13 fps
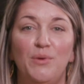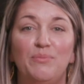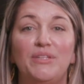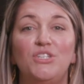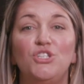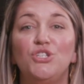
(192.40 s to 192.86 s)

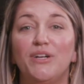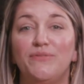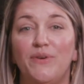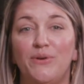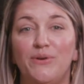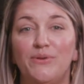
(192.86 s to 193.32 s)
Please share
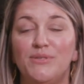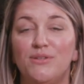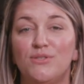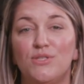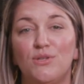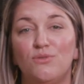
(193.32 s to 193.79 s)
photos
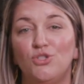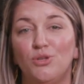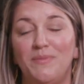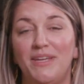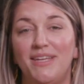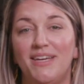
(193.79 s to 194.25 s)
on
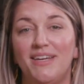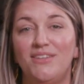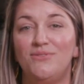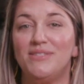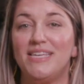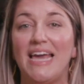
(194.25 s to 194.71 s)
social media
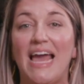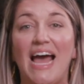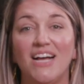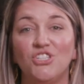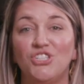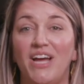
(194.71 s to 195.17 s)
using
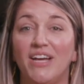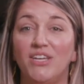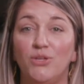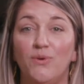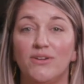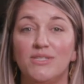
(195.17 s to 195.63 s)
hashtag
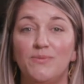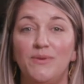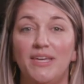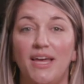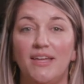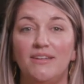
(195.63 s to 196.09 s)

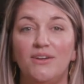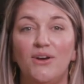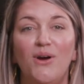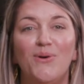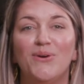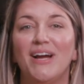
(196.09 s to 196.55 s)
UArtsWeekend
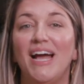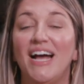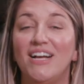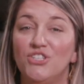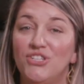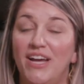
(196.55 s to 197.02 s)
or
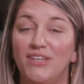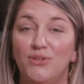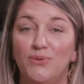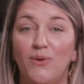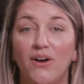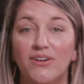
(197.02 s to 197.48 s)
hashtag
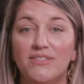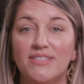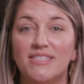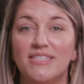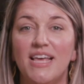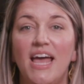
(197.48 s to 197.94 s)

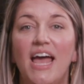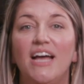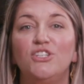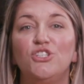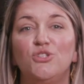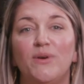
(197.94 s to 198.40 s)
UArts,
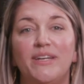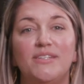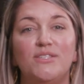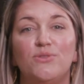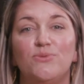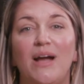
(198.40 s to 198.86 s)
and join
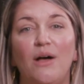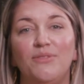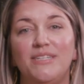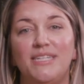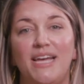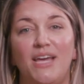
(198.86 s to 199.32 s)
us throughout
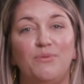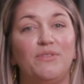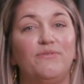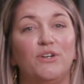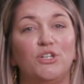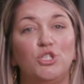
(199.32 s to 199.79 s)
the day with
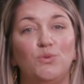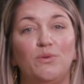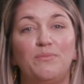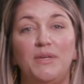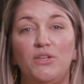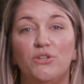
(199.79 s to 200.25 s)
virtual
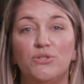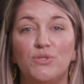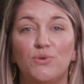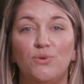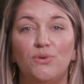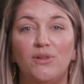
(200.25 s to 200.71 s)
Meet Your
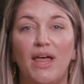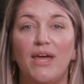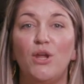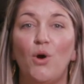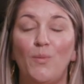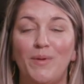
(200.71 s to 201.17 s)
School
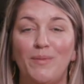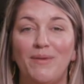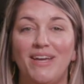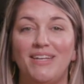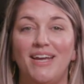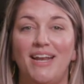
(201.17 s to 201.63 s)
and open
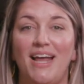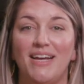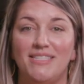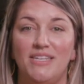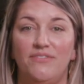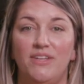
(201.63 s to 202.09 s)
mic night
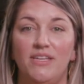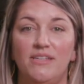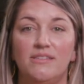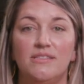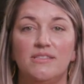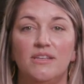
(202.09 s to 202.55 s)

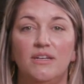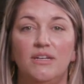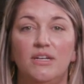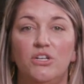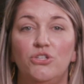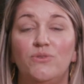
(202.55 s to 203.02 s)
activities.
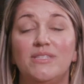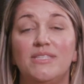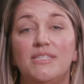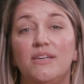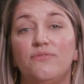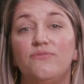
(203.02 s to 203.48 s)
You can
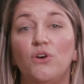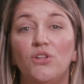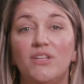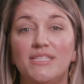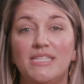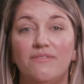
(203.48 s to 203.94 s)
see a
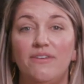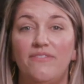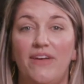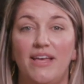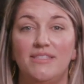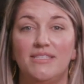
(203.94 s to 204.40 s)
full list of
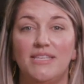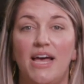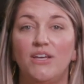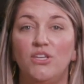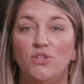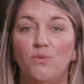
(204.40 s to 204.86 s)
events
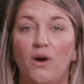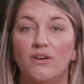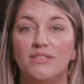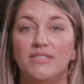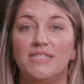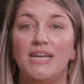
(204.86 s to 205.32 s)
at
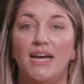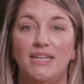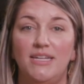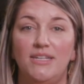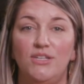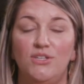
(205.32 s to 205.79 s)

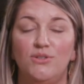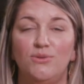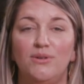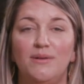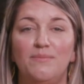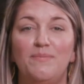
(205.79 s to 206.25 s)

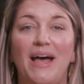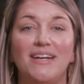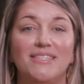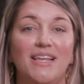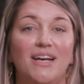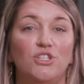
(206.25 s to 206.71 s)
uarts.edu
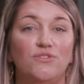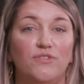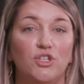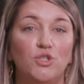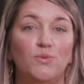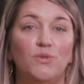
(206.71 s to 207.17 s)
backslash
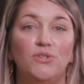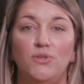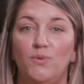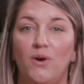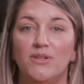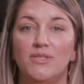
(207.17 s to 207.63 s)
virtual
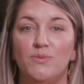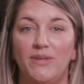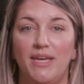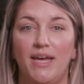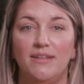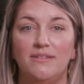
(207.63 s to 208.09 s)

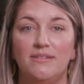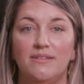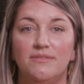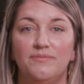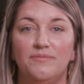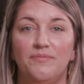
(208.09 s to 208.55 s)
uartsweekend.
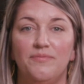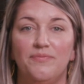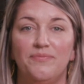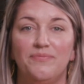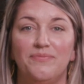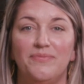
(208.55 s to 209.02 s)

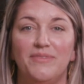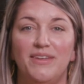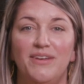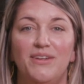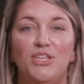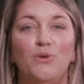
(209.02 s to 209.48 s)

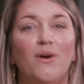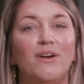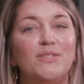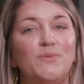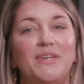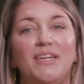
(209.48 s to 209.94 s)

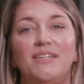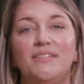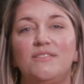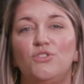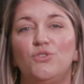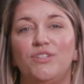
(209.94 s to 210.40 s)
UArts Weekend
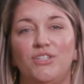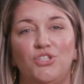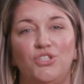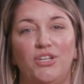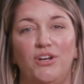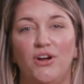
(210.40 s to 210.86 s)
is a
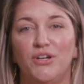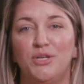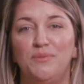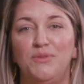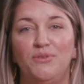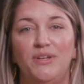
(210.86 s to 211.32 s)
tradition in our
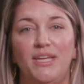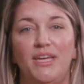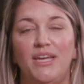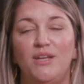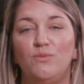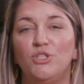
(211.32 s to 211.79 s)

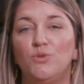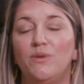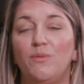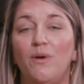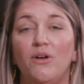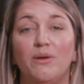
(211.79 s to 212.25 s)
community in which
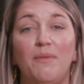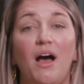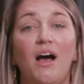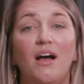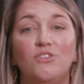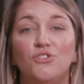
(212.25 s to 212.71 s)
we welcome
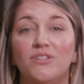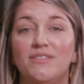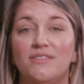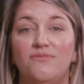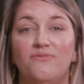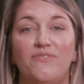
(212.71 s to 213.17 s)

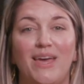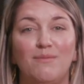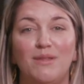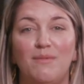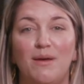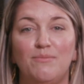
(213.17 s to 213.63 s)
hundreds of
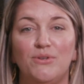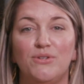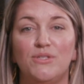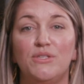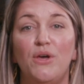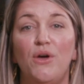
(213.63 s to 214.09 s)
family
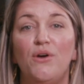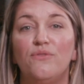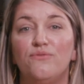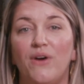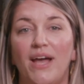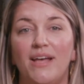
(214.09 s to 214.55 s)
members,
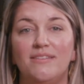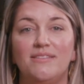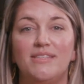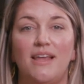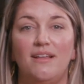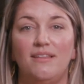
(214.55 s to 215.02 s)

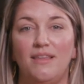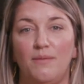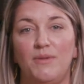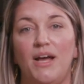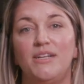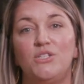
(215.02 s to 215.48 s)
friends, and
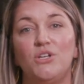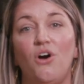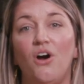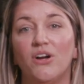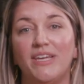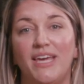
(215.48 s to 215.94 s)
alumni to
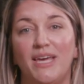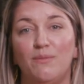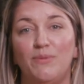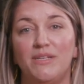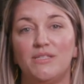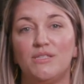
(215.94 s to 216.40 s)
our
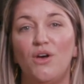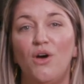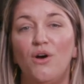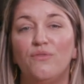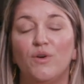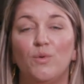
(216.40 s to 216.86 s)
campus
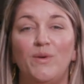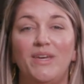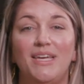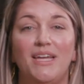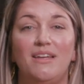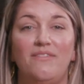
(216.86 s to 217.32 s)
for a
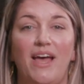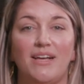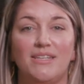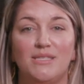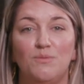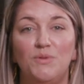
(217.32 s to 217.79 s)
weekend of
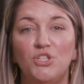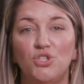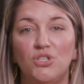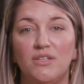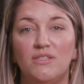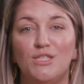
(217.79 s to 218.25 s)

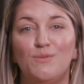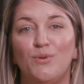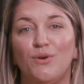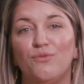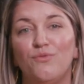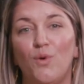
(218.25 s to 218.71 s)
exhibitions,
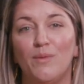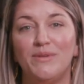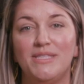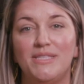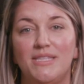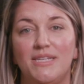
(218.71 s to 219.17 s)

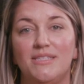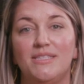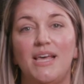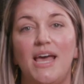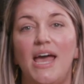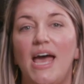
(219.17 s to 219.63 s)

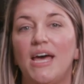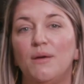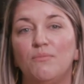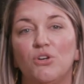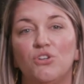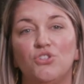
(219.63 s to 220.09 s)
performances, and
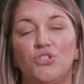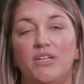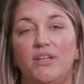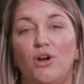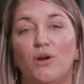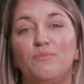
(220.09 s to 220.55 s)
immersion
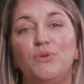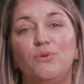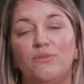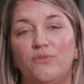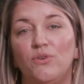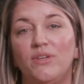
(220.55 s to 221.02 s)
in our
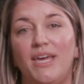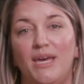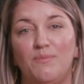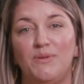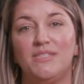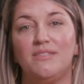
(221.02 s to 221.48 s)
beautiful
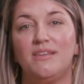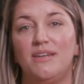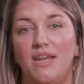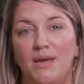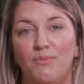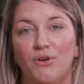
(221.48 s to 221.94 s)
campus
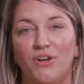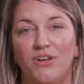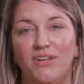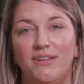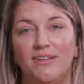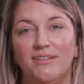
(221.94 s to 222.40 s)
and
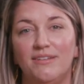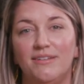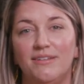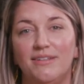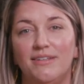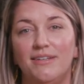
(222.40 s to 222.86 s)
neighborhood.
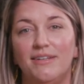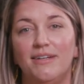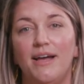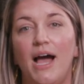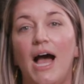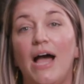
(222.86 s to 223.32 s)

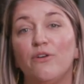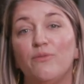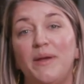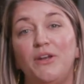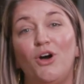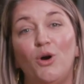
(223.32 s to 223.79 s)
I
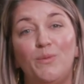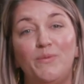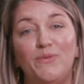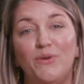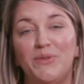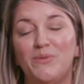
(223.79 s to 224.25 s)
remain
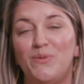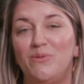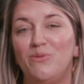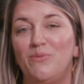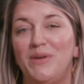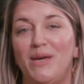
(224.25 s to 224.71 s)
hopeful that we
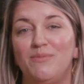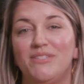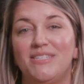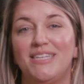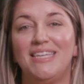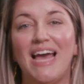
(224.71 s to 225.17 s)
will be able
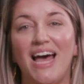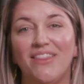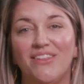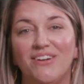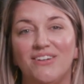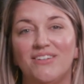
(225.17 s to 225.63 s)
to
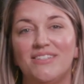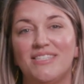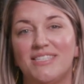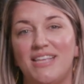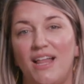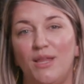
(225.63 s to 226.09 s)
gather,
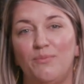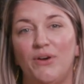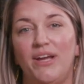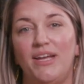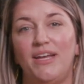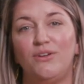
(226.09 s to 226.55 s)

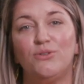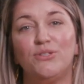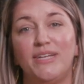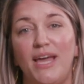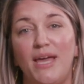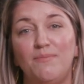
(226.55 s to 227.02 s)
celebrate, and
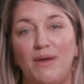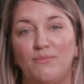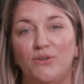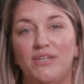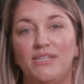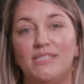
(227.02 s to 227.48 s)
create
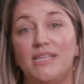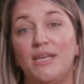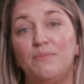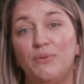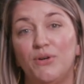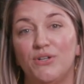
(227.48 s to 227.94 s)
memories
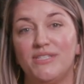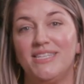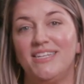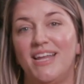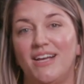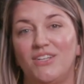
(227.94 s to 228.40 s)
in
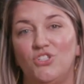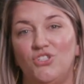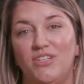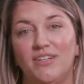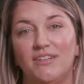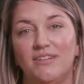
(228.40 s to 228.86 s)
person next
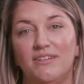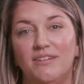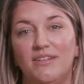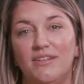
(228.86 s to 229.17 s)
year.